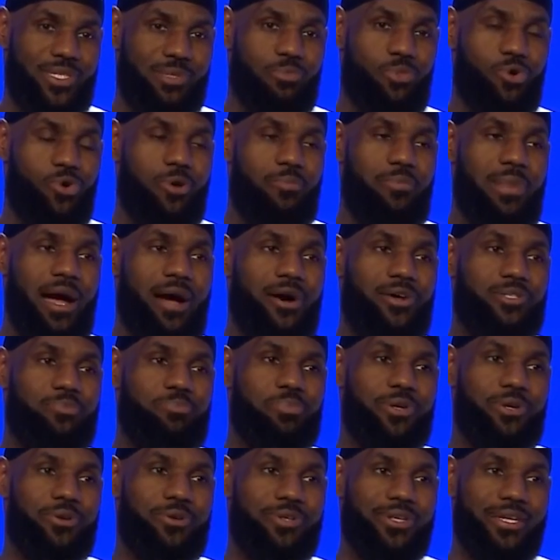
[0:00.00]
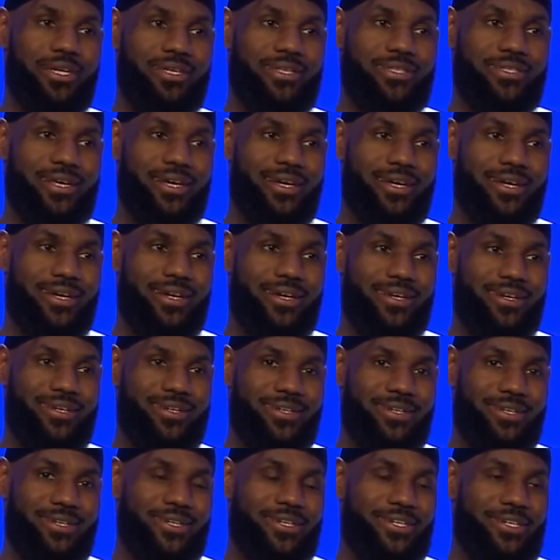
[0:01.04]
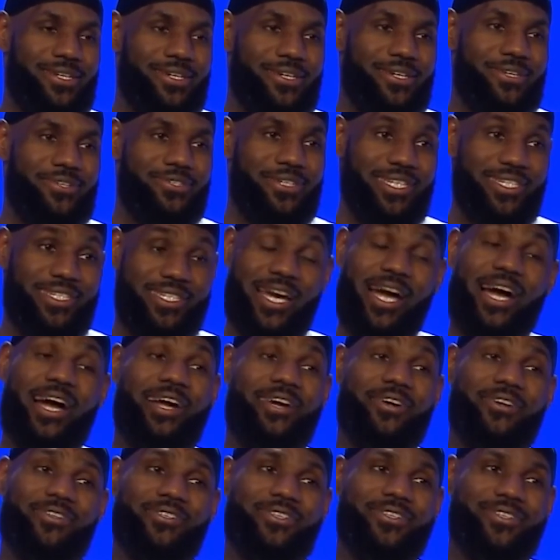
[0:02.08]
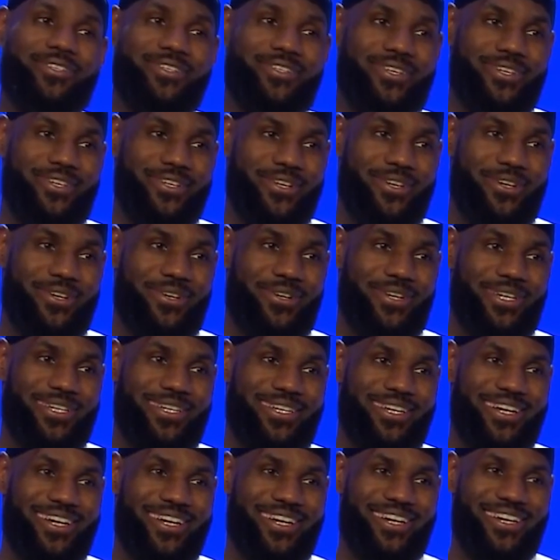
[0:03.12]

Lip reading: miles put on these tires, you know, and,